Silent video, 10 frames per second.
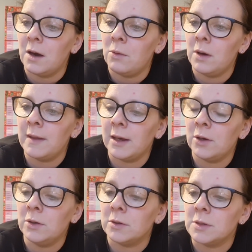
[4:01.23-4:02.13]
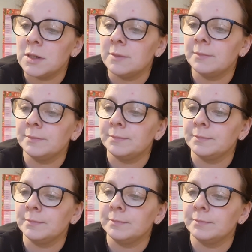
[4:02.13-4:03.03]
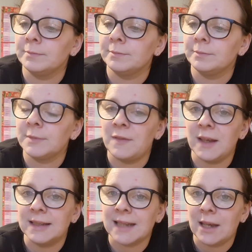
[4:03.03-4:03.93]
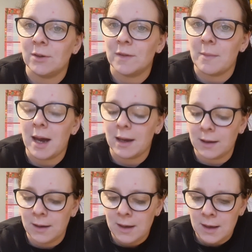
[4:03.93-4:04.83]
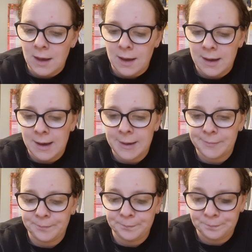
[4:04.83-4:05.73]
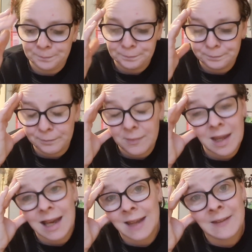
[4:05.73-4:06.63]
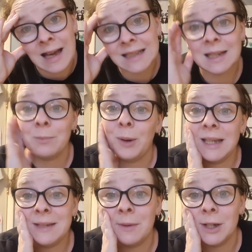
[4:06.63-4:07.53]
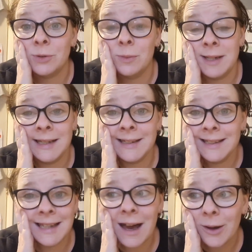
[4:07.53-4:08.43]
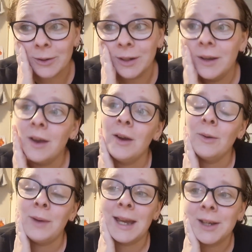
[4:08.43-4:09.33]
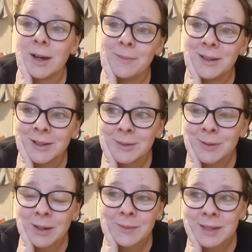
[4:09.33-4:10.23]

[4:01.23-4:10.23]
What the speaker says: what are they called? The things taken off the back. And that's pretty much what we did in town. We had a couple of cups